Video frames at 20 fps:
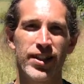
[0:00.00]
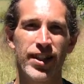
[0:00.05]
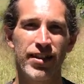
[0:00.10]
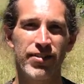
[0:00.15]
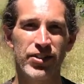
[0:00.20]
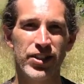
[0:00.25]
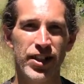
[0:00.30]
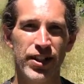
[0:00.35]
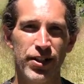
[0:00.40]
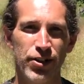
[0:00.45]

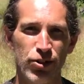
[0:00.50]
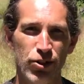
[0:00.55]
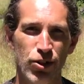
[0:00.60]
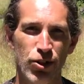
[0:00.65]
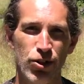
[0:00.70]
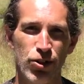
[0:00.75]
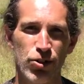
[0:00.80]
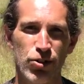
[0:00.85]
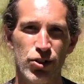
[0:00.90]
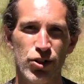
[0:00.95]
lifestyle
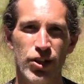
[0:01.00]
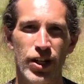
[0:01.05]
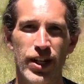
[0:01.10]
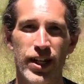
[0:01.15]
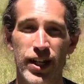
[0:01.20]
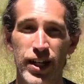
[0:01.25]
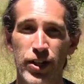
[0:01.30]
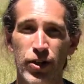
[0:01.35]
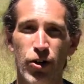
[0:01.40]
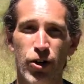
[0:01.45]
coach,
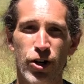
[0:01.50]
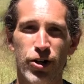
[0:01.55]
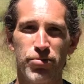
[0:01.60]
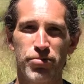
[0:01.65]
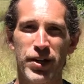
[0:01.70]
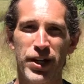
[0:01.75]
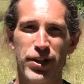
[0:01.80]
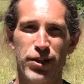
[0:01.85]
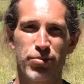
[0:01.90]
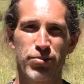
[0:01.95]
and heart
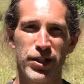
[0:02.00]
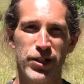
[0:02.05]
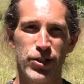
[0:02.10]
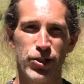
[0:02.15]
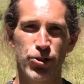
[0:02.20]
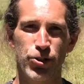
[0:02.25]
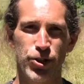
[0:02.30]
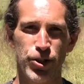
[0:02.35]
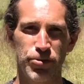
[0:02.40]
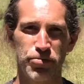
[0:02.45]
math
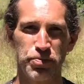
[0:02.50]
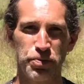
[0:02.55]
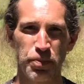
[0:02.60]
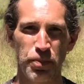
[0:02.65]
mentor.